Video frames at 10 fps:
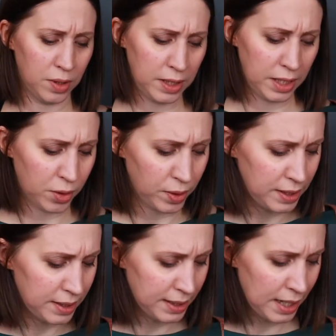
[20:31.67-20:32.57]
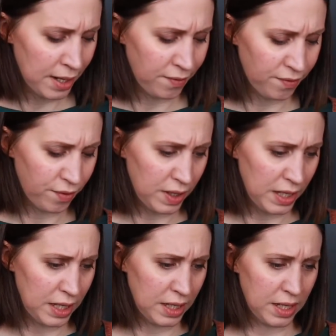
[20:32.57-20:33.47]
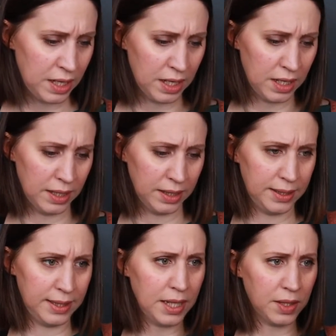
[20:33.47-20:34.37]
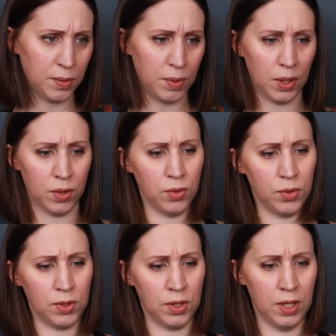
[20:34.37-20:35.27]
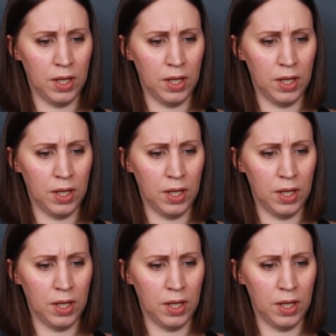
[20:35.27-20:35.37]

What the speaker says: decrease every 6 rows